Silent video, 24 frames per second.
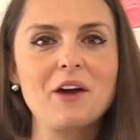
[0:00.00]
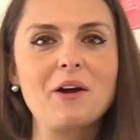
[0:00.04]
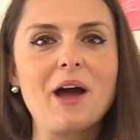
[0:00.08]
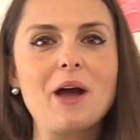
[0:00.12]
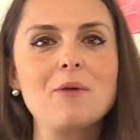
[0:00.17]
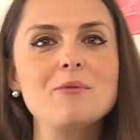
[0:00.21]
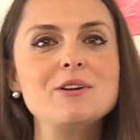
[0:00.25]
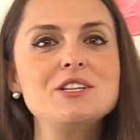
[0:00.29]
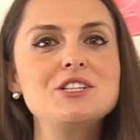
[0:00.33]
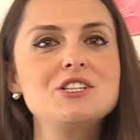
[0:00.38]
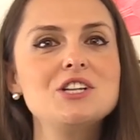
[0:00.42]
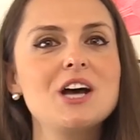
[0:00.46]

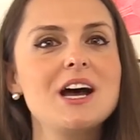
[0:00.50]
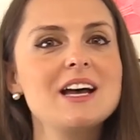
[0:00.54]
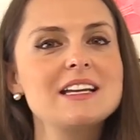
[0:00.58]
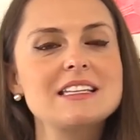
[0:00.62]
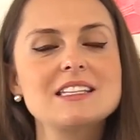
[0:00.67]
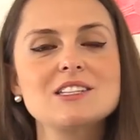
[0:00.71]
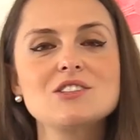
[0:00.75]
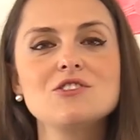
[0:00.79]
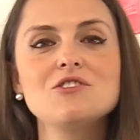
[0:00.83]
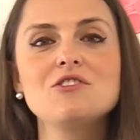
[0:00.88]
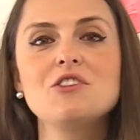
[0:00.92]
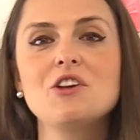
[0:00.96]
Okay, we
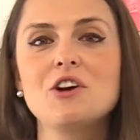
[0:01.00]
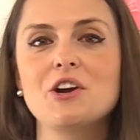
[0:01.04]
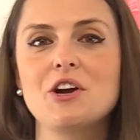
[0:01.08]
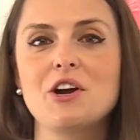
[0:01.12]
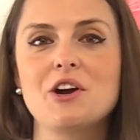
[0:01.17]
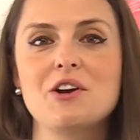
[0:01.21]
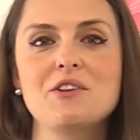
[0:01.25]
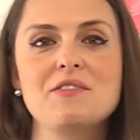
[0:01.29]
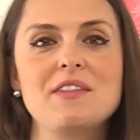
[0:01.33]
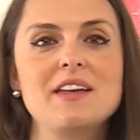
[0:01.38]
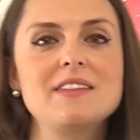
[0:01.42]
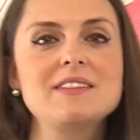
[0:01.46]
just
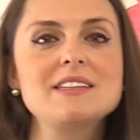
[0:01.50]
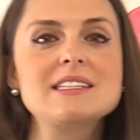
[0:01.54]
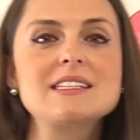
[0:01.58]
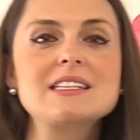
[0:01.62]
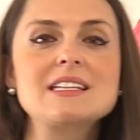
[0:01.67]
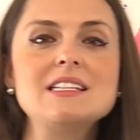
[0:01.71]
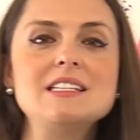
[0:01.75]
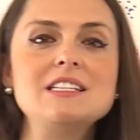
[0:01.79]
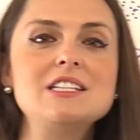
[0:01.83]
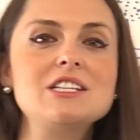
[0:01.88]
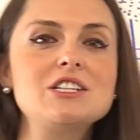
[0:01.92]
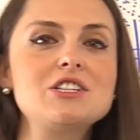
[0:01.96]
learned that
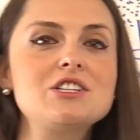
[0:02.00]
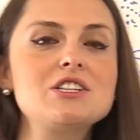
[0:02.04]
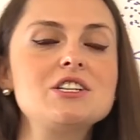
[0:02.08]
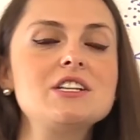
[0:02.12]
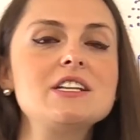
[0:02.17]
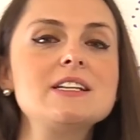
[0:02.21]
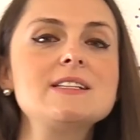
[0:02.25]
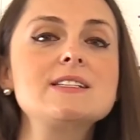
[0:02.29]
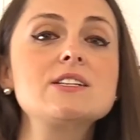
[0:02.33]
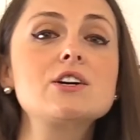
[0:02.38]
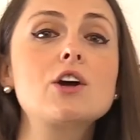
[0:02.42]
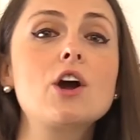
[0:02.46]
this
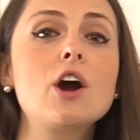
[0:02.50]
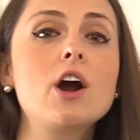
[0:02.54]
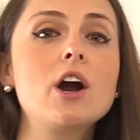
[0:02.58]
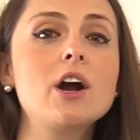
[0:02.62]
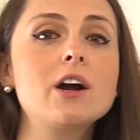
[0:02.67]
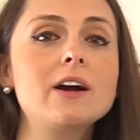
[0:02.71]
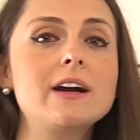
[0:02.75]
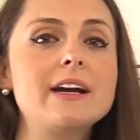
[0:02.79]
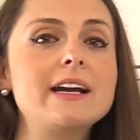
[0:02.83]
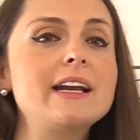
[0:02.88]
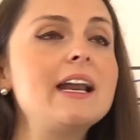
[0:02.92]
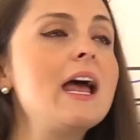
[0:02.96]
condition is
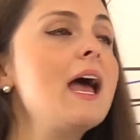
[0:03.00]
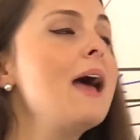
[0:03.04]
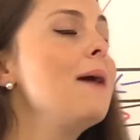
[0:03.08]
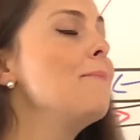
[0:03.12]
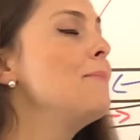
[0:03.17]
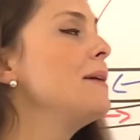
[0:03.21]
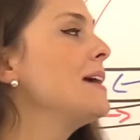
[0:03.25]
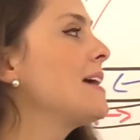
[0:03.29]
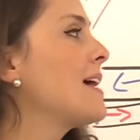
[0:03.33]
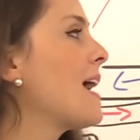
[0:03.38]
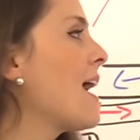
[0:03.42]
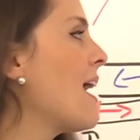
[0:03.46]
occurring
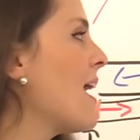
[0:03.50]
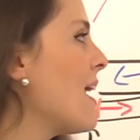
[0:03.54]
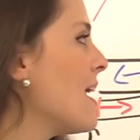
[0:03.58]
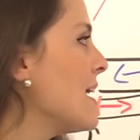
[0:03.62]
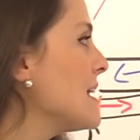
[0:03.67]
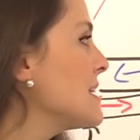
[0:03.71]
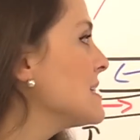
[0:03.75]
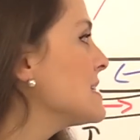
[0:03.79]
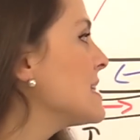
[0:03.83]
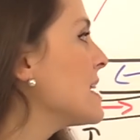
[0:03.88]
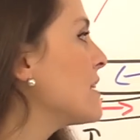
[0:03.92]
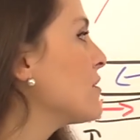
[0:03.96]

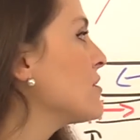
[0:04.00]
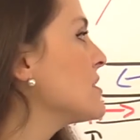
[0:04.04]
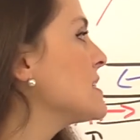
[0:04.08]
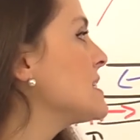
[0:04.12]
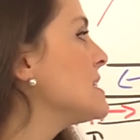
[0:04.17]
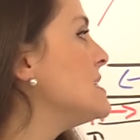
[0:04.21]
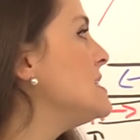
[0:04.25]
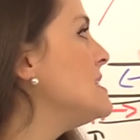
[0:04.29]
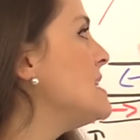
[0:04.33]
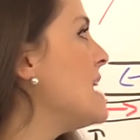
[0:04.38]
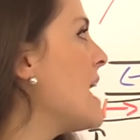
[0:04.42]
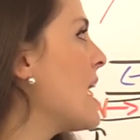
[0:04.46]
because there
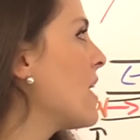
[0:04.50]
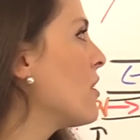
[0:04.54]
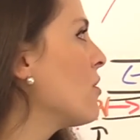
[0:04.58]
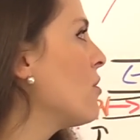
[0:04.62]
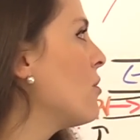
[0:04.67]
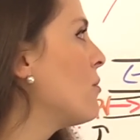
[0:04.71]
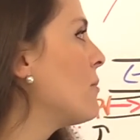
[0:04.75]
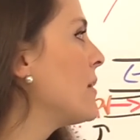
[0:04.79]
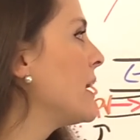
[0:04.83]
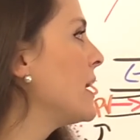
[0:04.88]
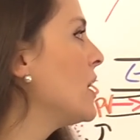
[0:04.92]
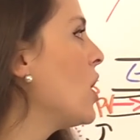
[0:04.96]
is
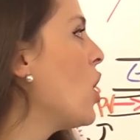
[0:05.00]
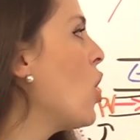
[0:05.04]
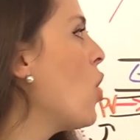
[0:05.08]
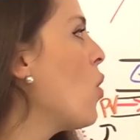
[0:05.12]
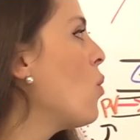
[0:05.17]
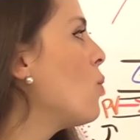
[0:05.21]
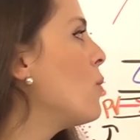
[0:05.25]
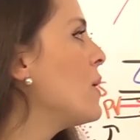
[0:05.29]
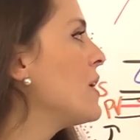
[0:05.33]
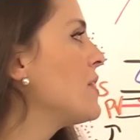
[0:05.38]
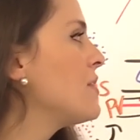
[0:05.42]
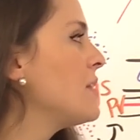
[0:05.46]
narrowing
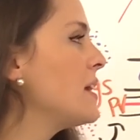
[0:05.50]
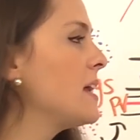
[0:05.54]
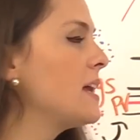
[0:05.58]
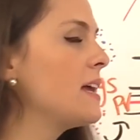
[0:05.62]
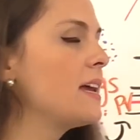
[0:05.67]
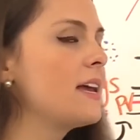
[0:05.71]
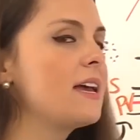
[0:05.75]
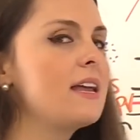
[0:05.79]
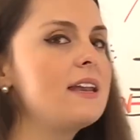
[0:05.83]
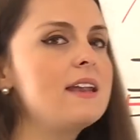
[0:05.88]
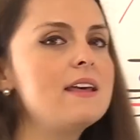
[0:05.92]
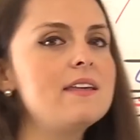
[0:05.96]

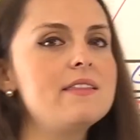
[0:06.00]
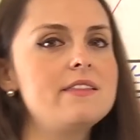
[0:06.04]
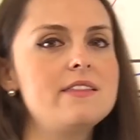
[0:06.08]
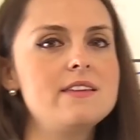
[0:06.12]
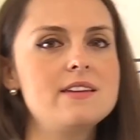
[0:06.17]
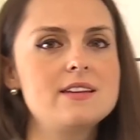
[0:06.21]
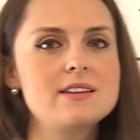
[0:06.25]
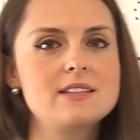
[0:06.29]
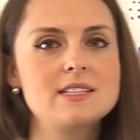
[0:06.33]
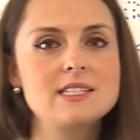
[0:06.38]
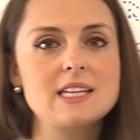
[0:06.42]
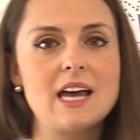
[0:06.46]
within
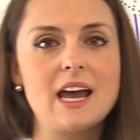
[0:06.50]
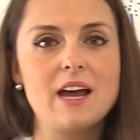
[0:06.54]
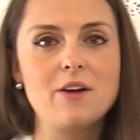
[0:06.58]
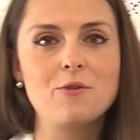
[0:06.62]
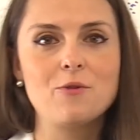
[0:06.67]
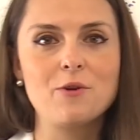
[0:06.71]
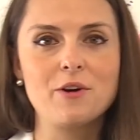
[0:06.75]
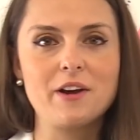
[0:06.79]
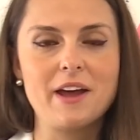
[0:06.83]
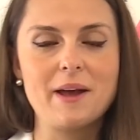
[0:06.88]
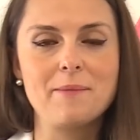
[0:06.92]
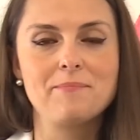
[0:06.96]
this
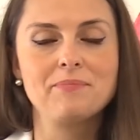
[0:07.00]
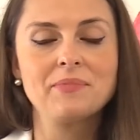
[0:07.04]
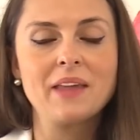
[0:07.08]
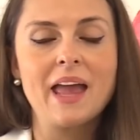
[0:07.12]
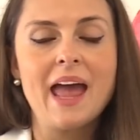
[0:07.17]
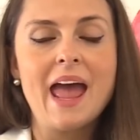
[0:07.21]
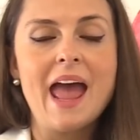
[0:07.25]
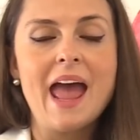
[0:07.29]
aorta,